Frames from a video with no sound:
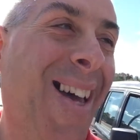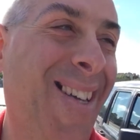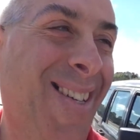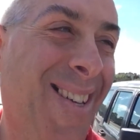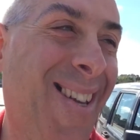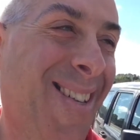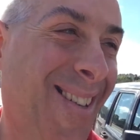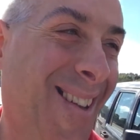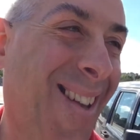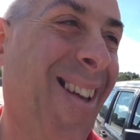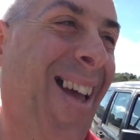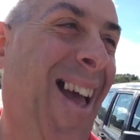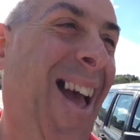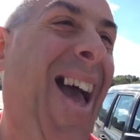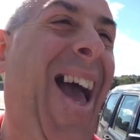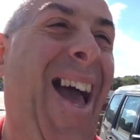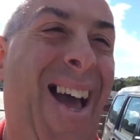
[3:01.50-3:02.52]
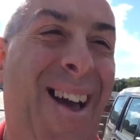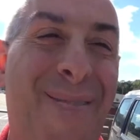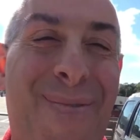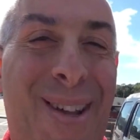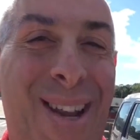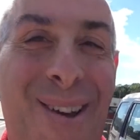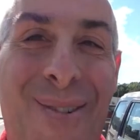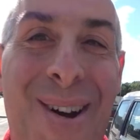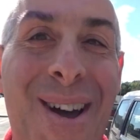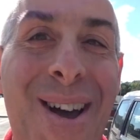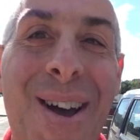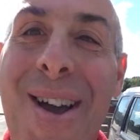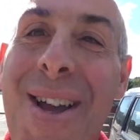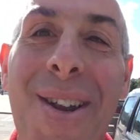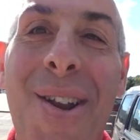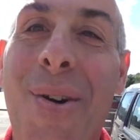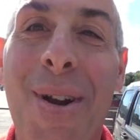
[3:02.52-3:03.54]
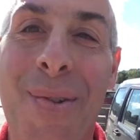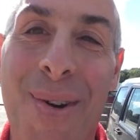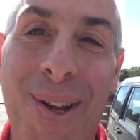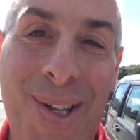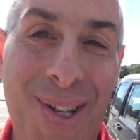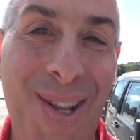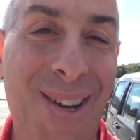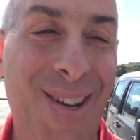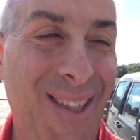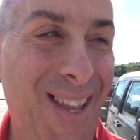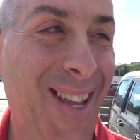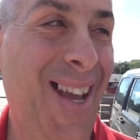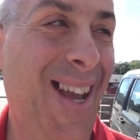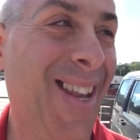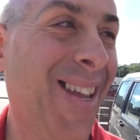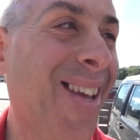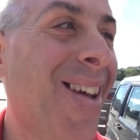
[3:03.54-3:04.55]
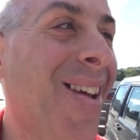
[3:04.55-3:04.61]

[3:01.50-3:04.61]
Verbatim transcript: but I and nobody wants to know that.